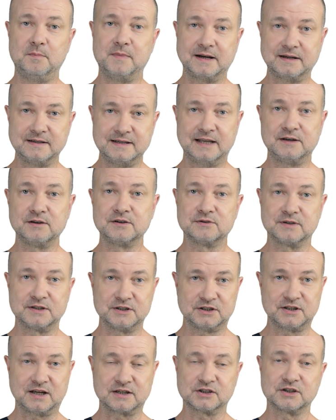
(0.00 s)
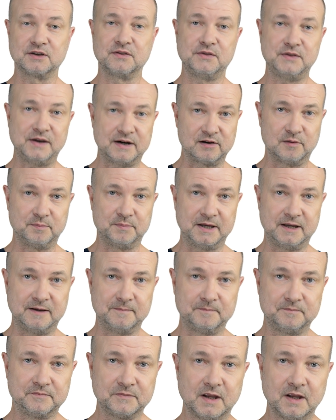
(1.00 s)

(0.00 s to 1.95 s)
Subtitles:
magnetotransduction therapy.